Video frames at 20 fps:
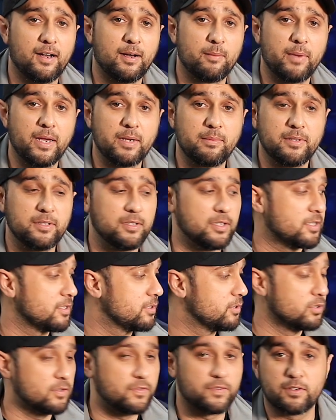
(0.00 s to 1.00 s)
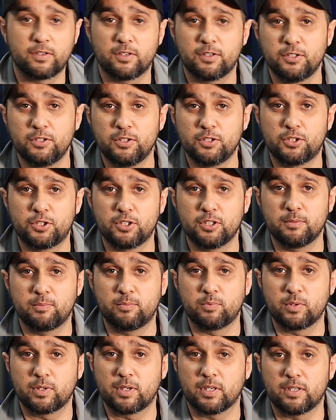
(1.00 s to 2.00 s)
Maybe you can look for it on
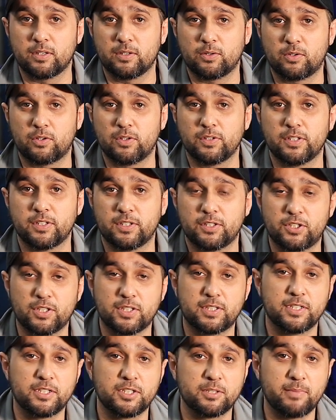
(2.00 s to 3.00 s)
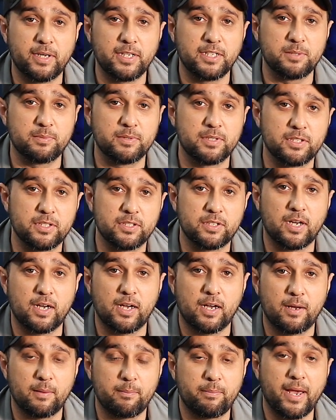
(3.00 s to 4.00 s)
YouTube. We're on the Just Engine Management
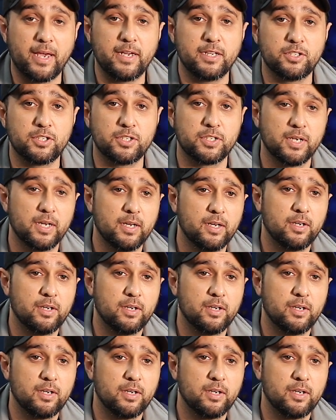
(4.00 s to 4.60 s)
page.